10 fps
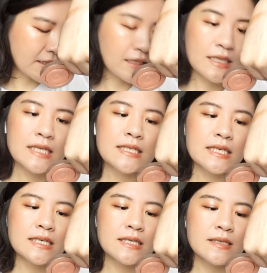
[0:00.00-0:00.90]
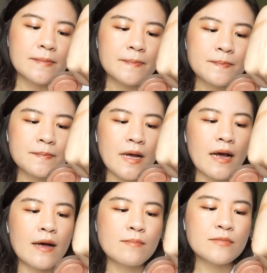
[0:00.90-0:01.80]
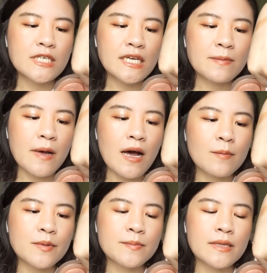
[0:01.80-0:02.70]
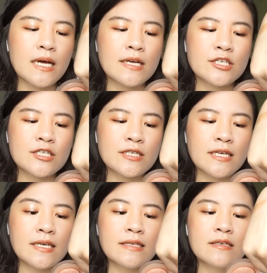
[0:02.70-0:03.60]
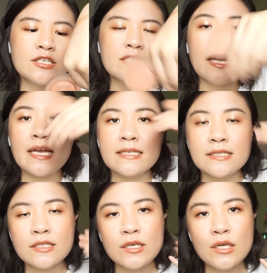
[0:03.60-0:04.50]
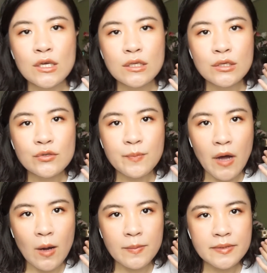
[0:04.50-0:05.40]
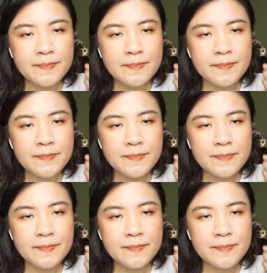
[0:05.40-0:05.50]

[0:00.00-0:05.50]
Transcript: Clinique Cheek Pop blush in the shade Nude Pop.